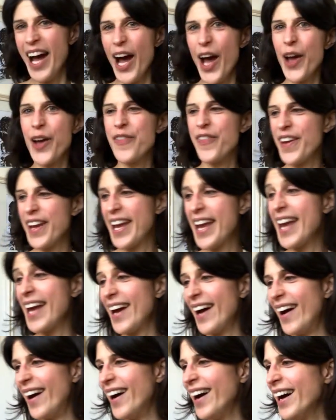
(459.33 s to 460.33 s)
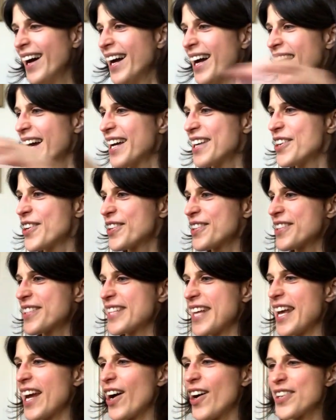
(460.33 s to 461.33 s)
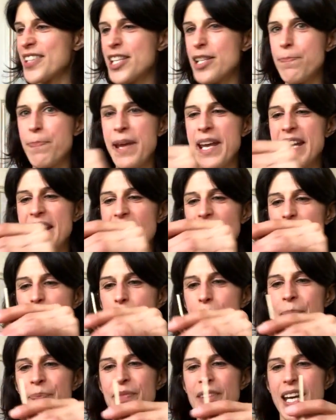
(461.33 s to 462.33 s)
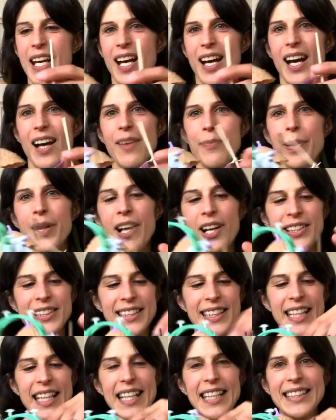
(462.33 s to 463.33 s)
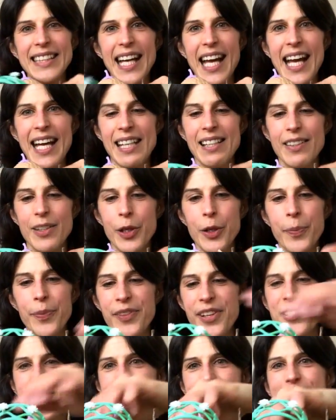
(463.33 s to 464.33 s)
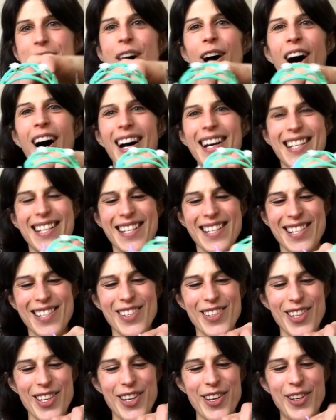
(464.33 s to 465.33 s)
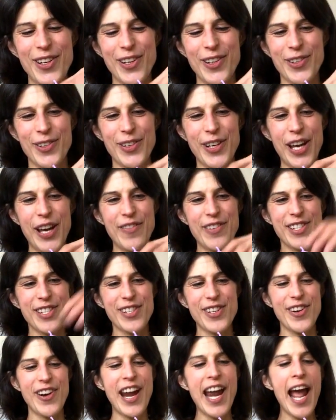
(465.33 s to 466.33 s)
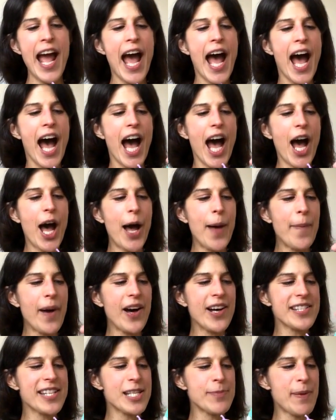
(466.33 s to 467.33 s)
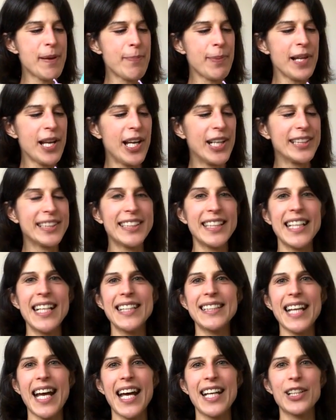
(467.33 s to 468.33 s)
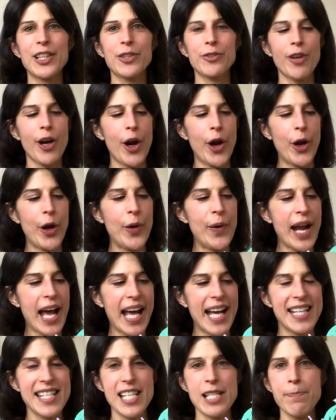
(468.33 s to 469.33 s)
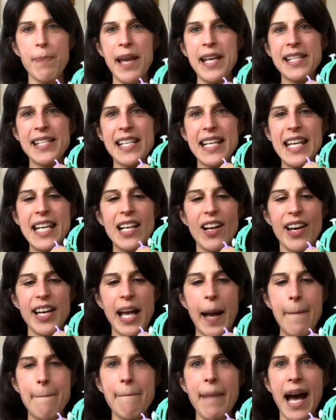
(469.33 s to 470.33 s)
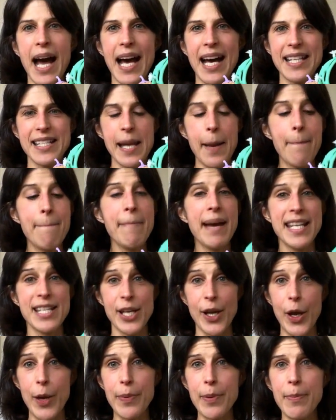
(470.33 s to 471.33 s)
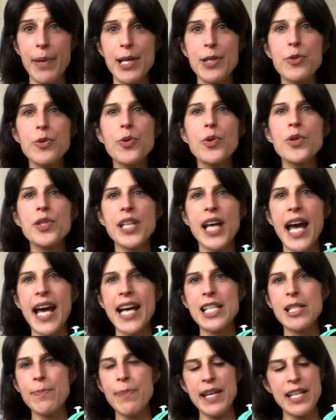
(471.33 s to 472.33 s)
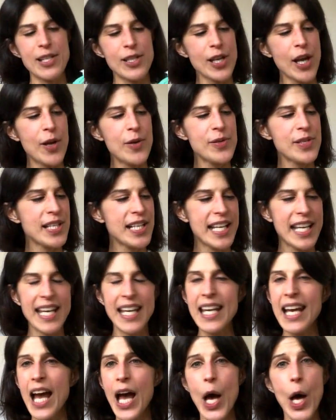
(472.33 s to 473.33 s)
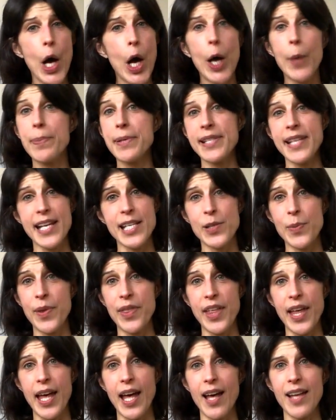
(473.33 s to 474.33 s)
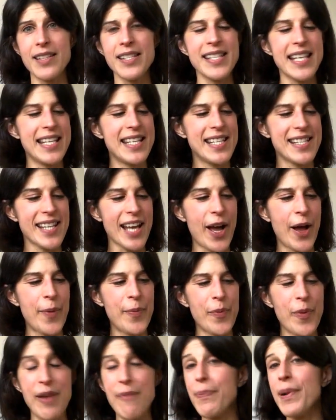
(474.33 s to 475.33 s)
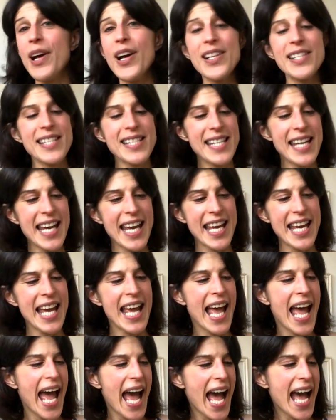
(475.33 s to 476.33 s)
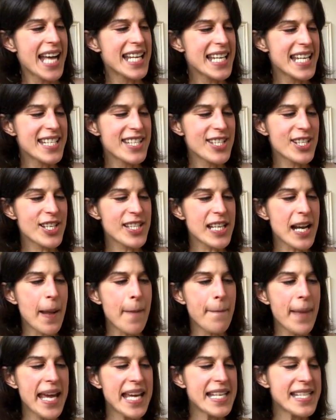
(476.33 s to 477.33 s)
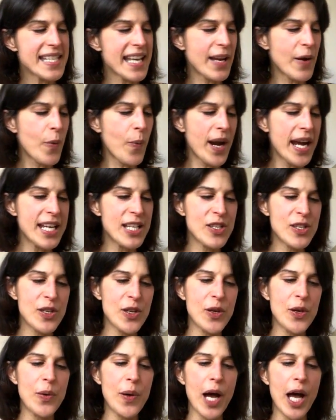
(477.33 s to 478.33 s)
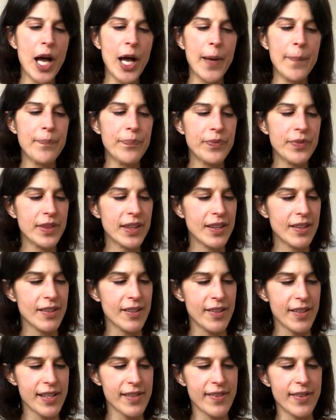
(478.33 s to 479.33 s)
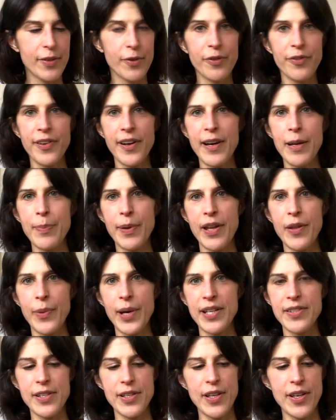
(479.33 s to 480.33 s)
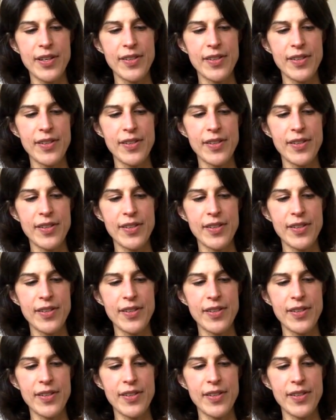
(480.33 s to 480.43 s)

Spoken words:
Over here, you can see ours has been planted and, oops, I just knocked the unicorn over, sorry. Ours has been planted and grown and is basically like a mad meadow, but my daughter has been totally obsessed with it since we planted it, and it's just an amazing way to, look, there's a little fairy, by the way, I don't know if